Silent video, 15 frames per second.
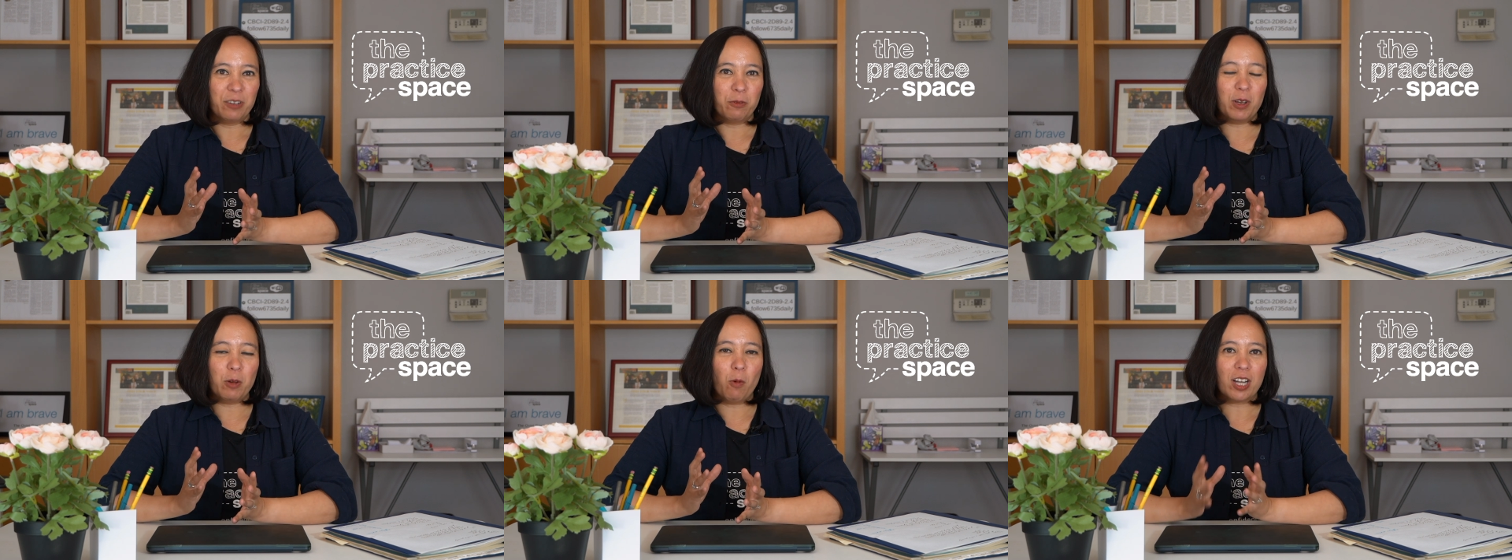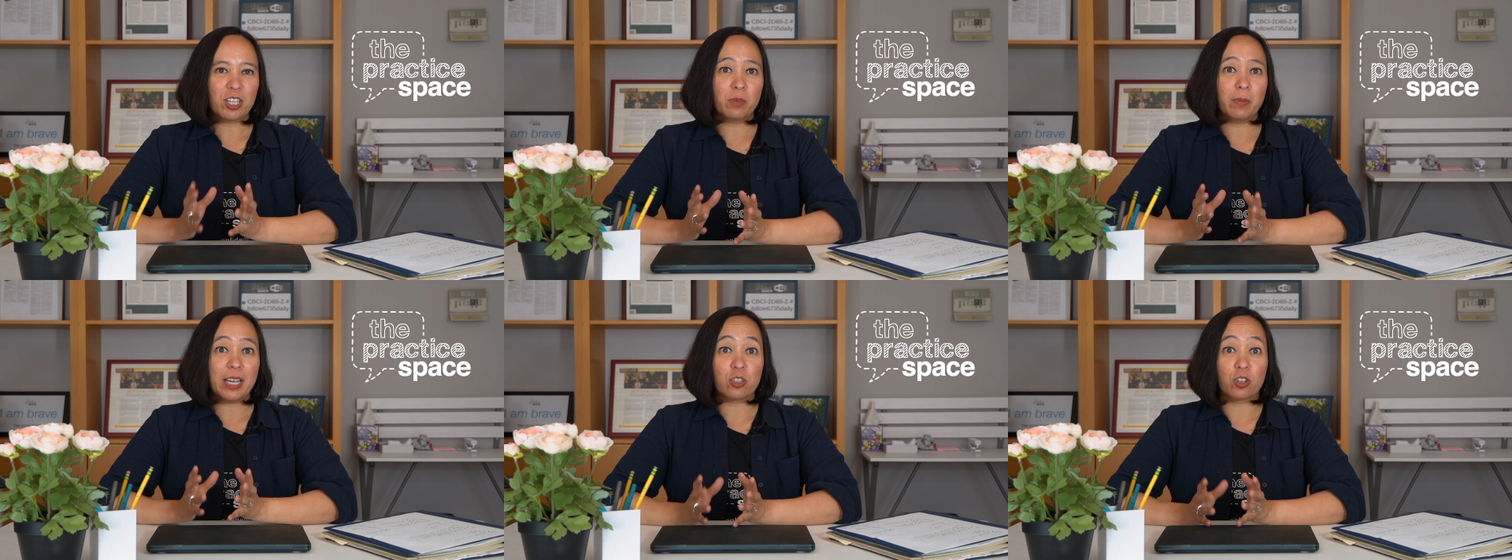we want
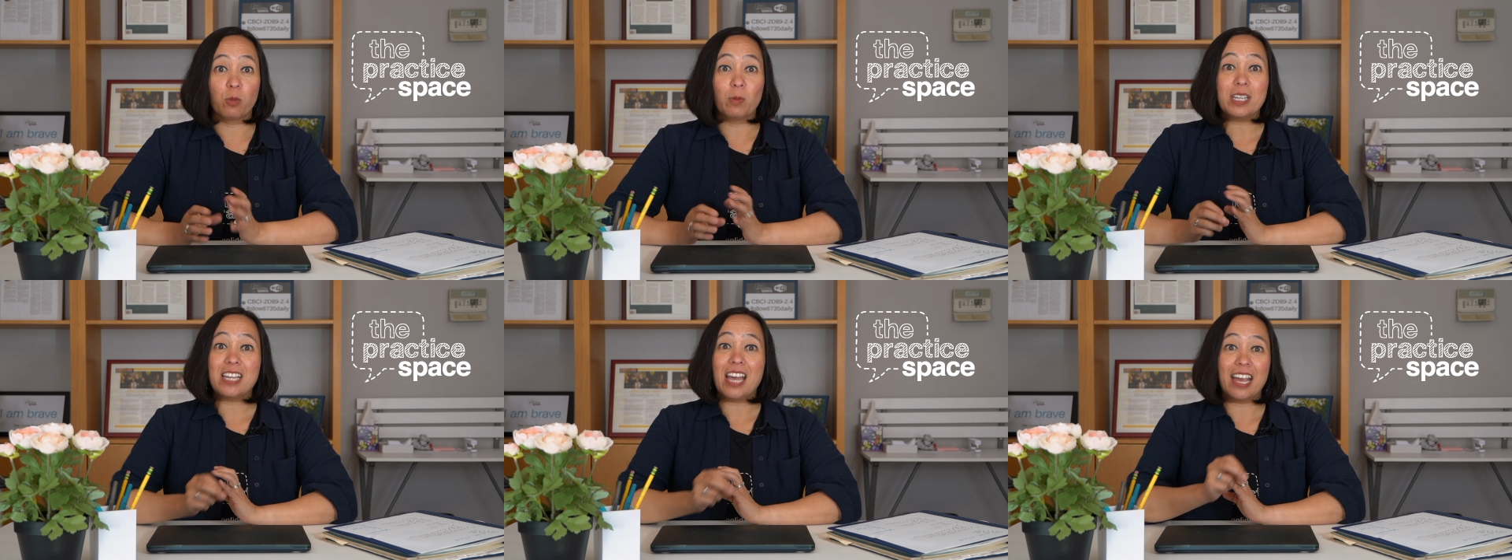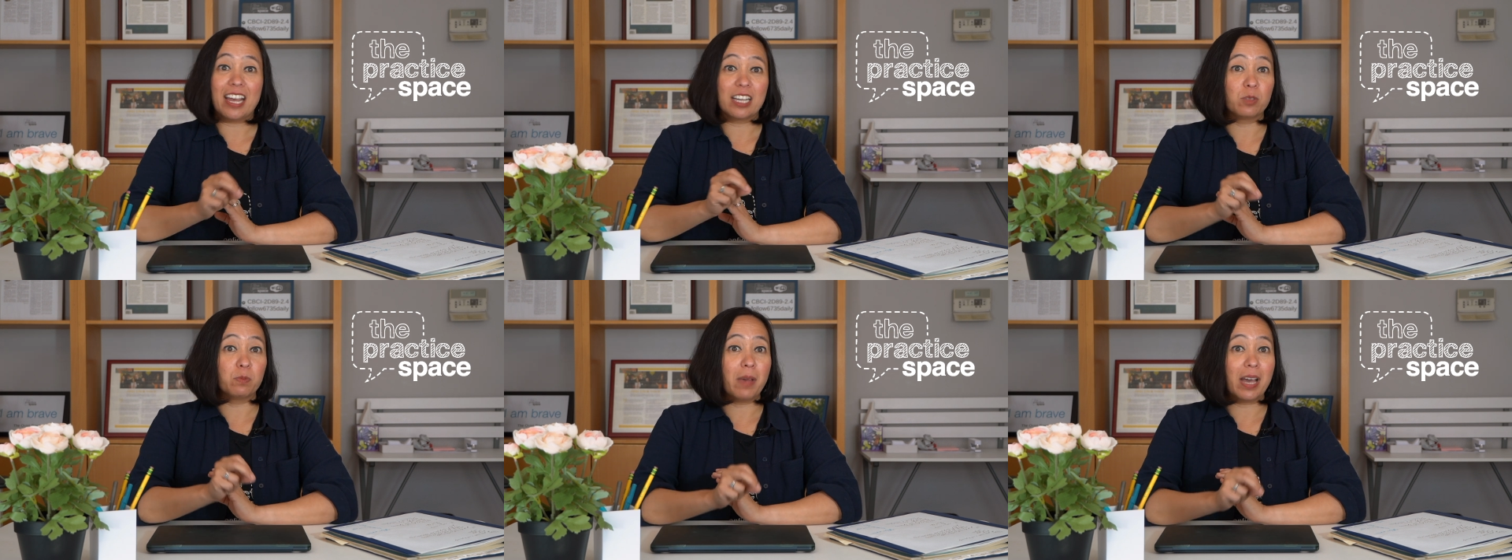to make sure we take
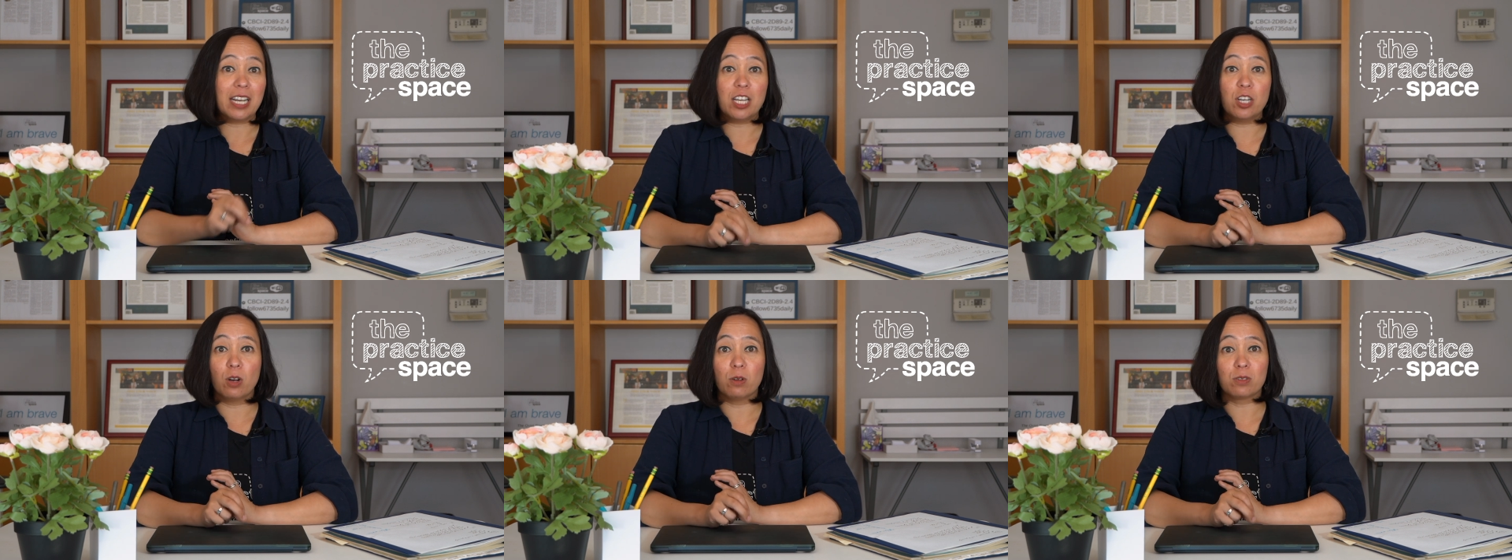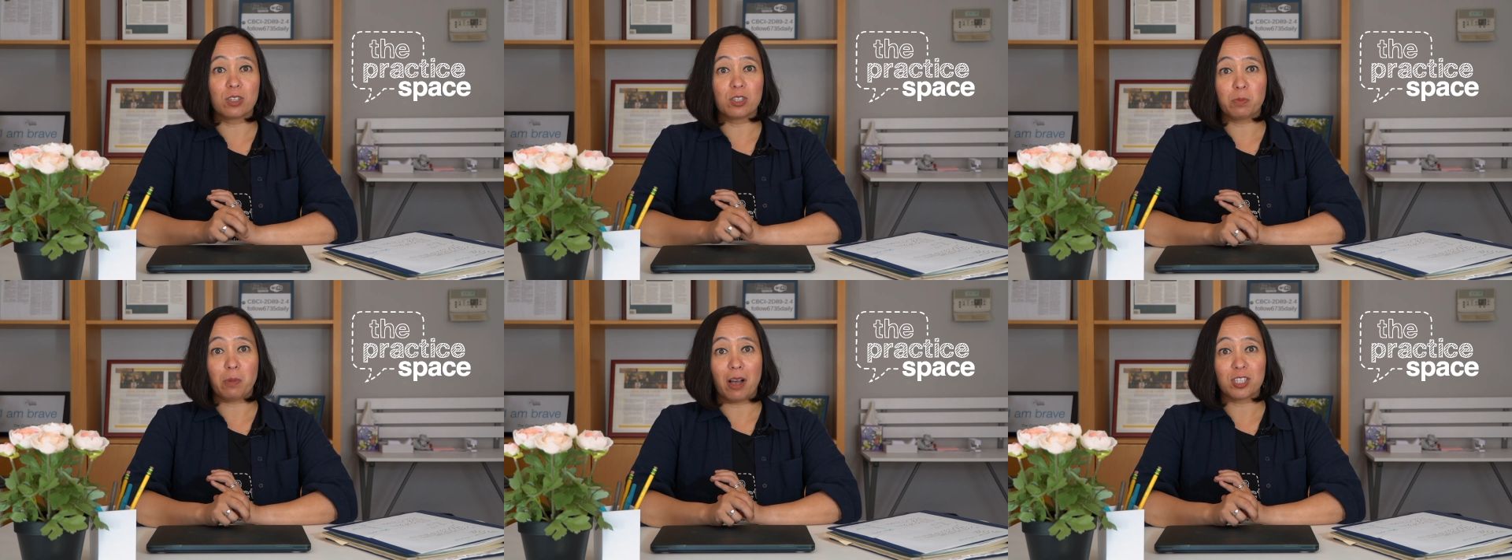as many notes
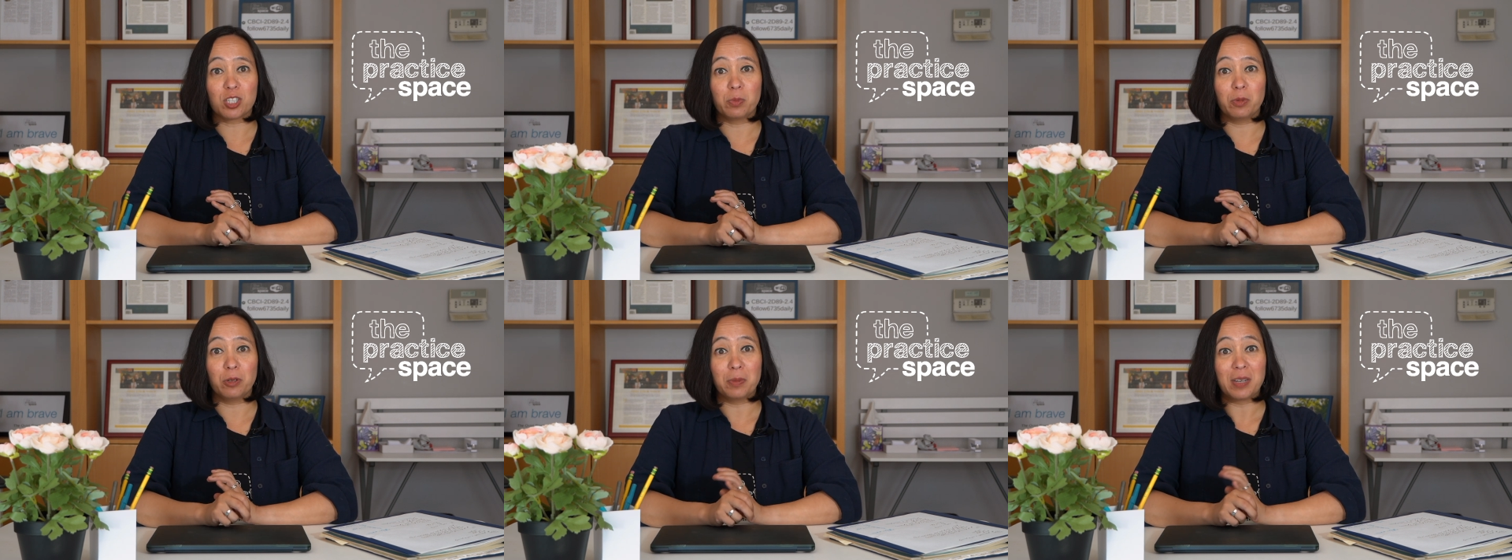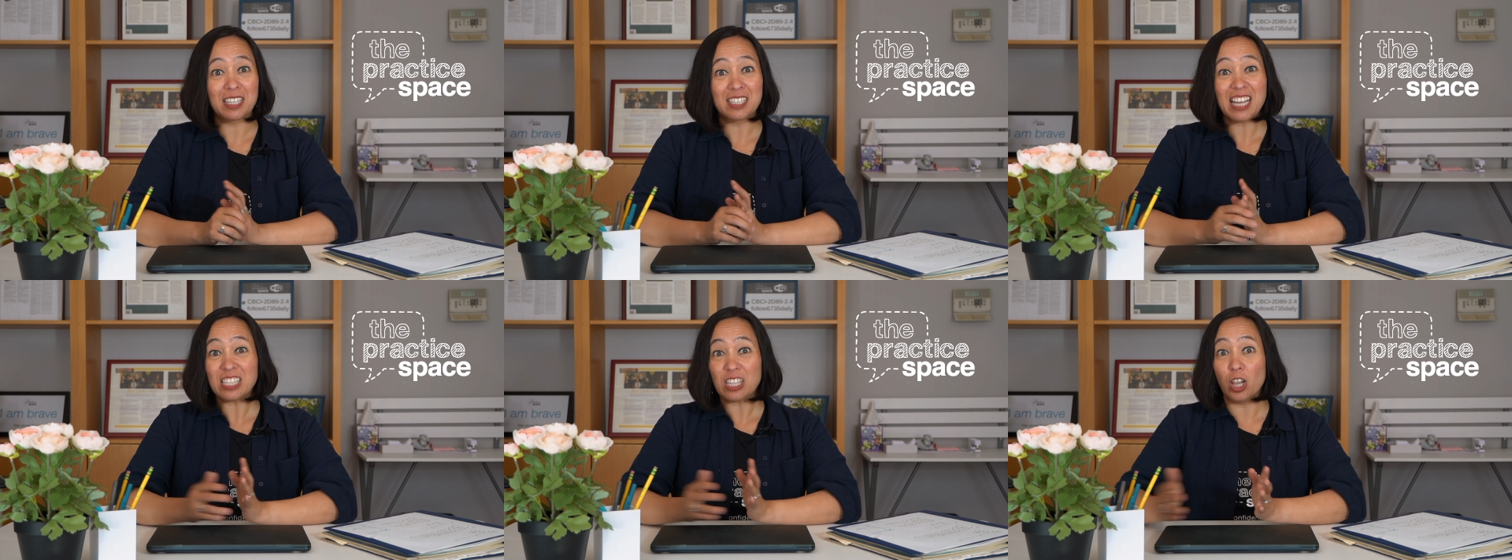as possible because
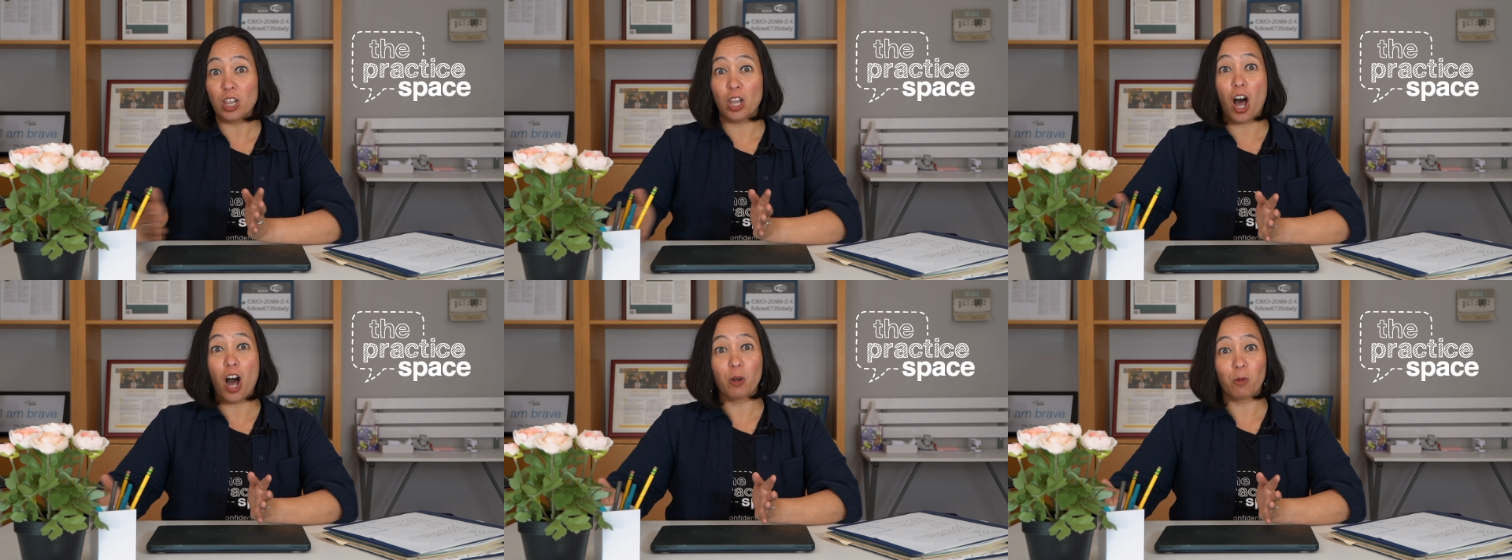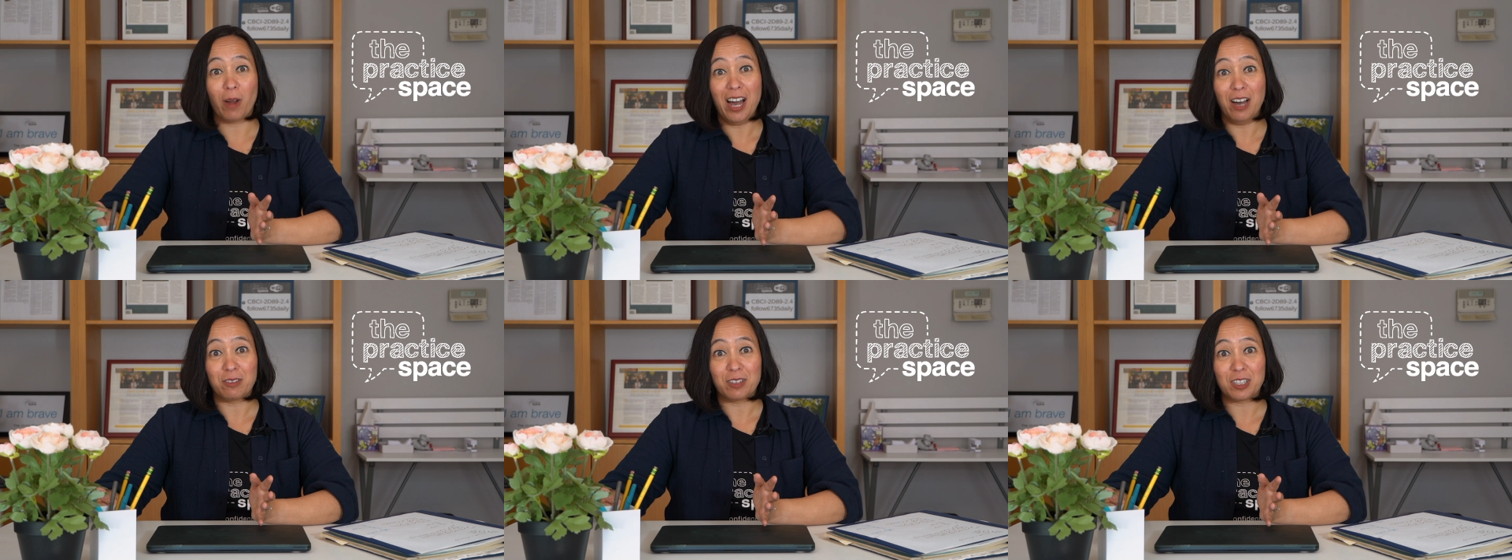that's a long round.